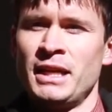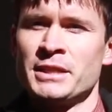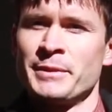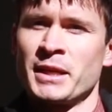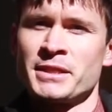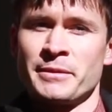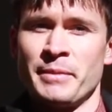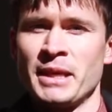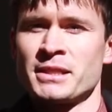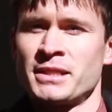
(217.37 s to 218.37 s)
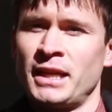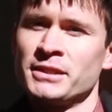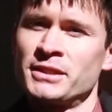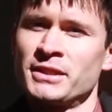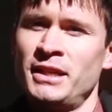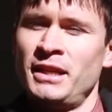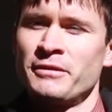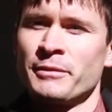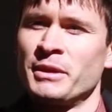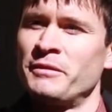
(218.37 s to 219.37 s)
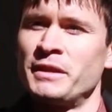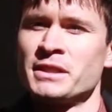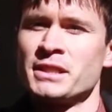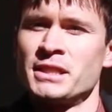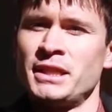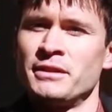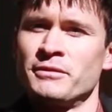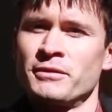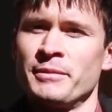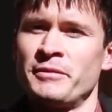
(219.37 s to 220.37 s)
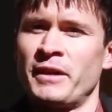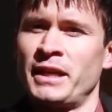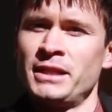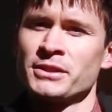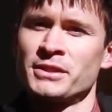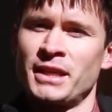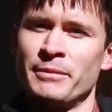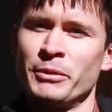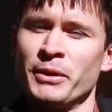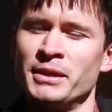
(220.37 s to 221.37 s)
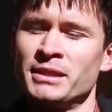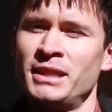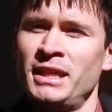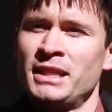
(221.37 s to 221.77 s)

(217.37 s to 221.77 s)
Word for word: is because it makes sense from an efficiency and from a financial standpoint